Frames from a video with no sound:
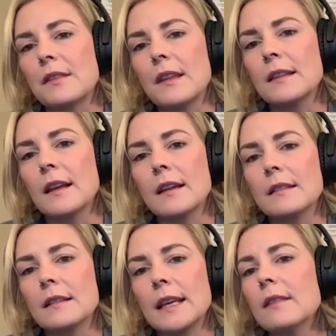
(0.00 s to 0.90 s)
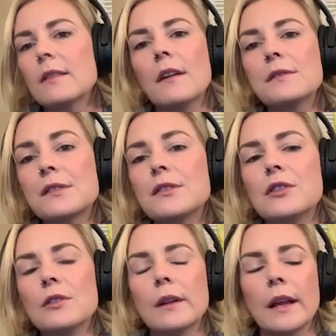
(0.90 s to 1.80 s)
thing that he loves to
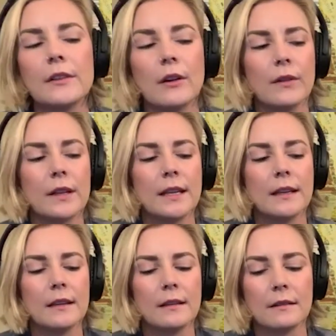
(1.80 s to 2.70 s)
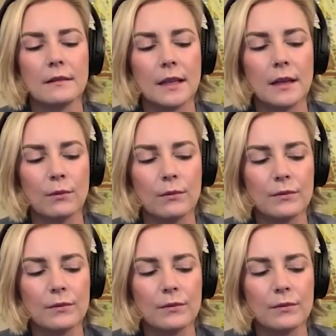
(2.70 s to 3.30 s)
do, and I know that he